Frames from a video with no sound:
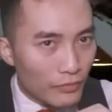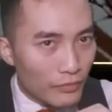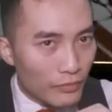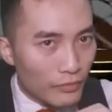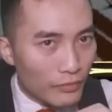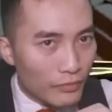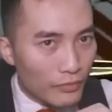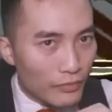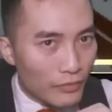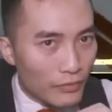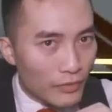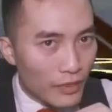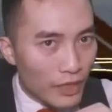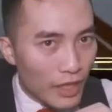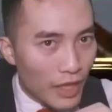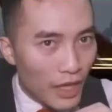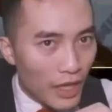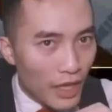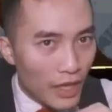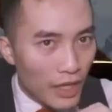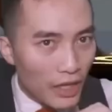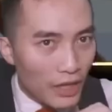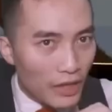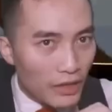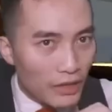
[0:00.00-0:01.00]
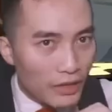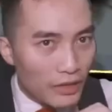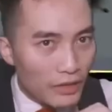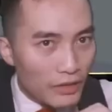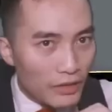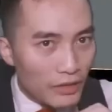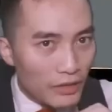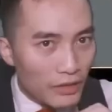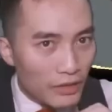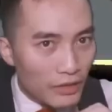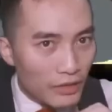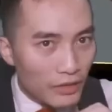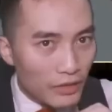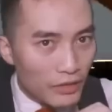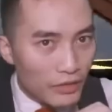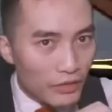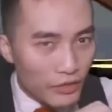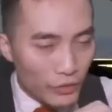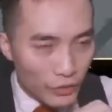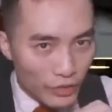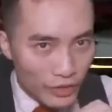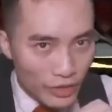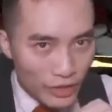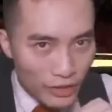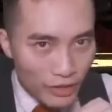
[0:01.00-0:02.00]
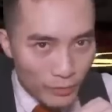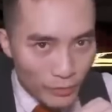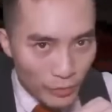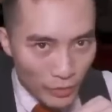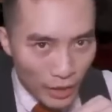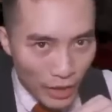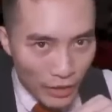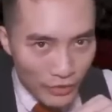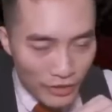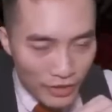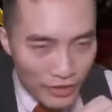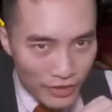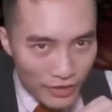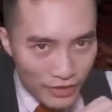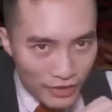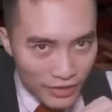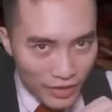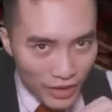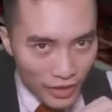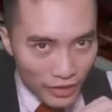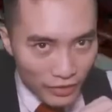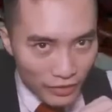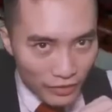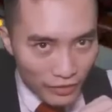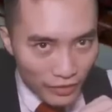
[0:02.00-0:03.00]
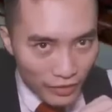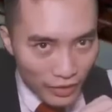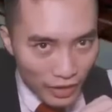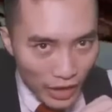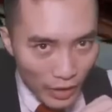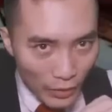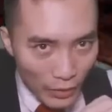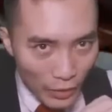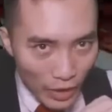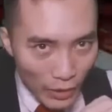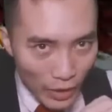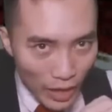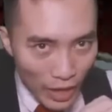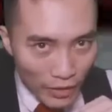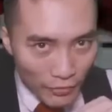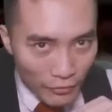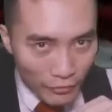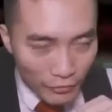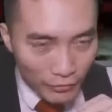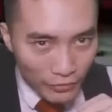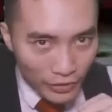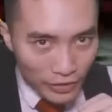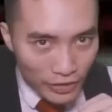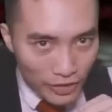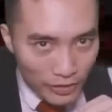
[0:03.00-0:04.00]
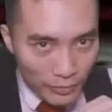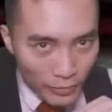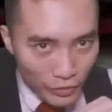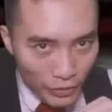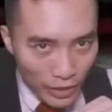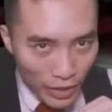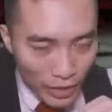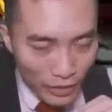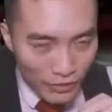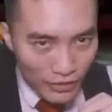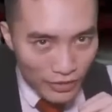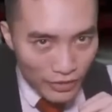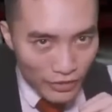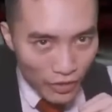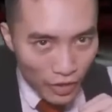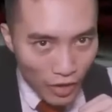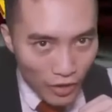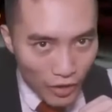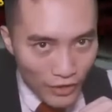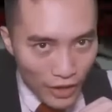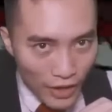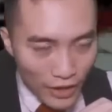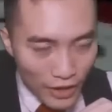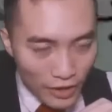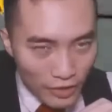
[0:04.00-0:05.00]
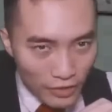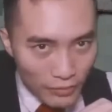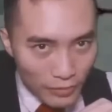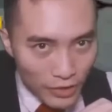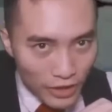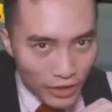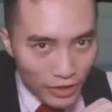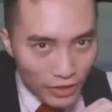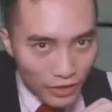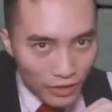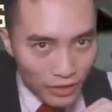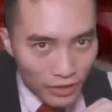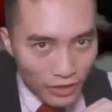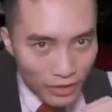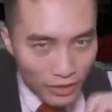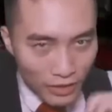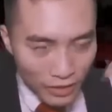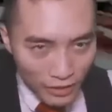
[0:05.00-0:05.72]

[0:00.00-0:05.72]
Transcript: Okay, so you see, paralysis is there. I inflicted paralysis on that enemy. 3